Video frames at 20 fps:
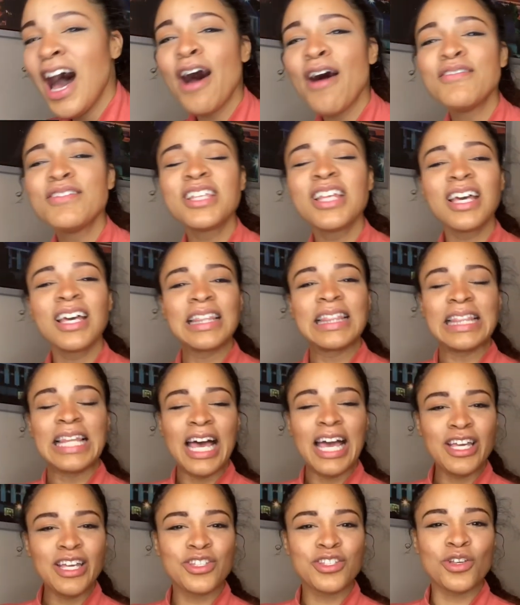I was like
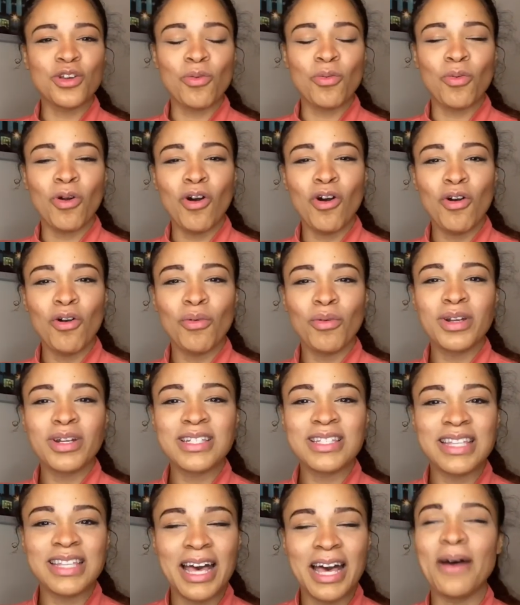to roll. What
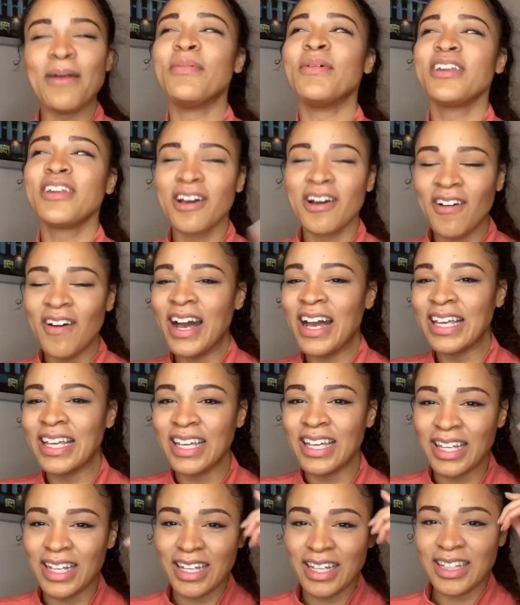is that? But no, I
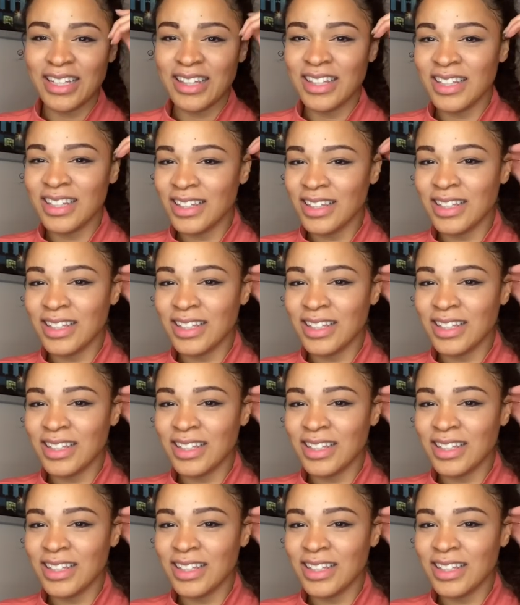get it.